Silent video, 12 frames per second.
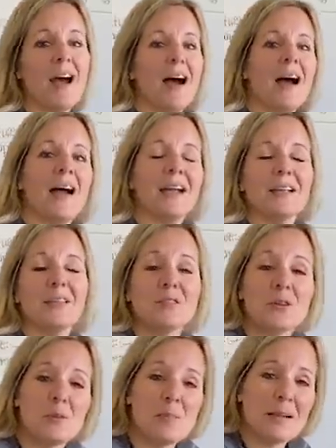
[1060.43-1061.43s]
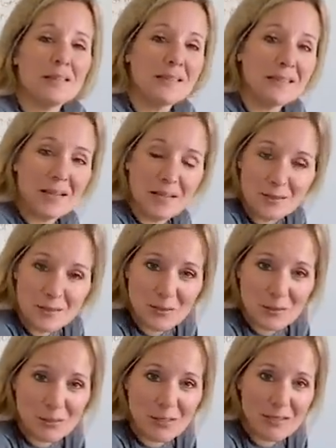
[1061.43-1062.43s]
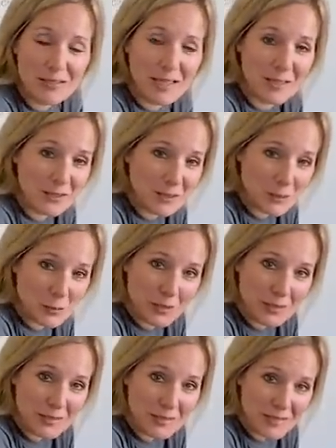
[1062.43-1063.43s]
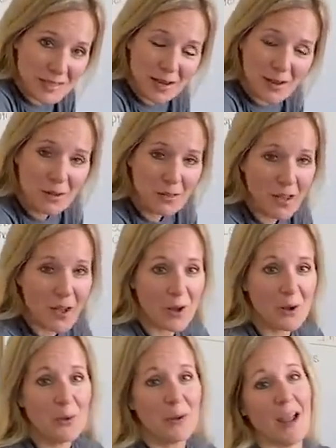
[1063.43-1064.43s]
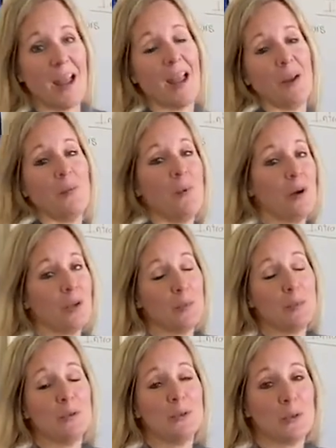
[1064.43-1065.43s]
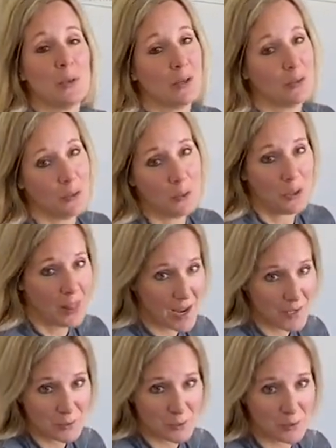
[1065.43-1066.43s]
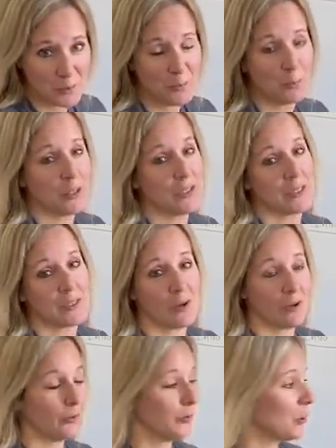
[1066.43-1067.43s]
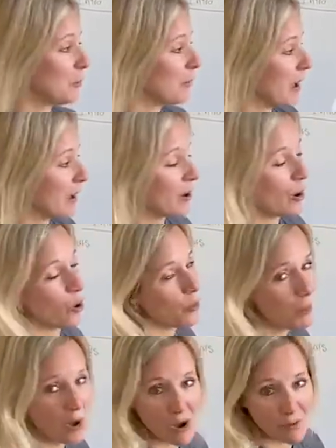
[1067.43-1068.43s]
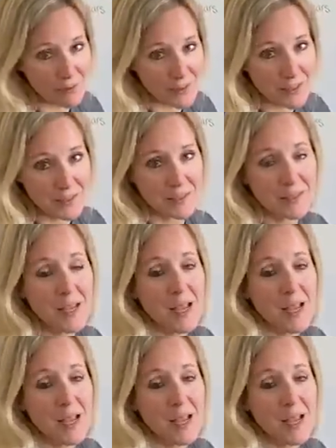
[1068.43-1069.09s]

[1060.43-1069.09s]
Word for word: Hi, Intro to Mech Design students. I just wanted to say hello and welcome you to our new classroom, which is also my home office.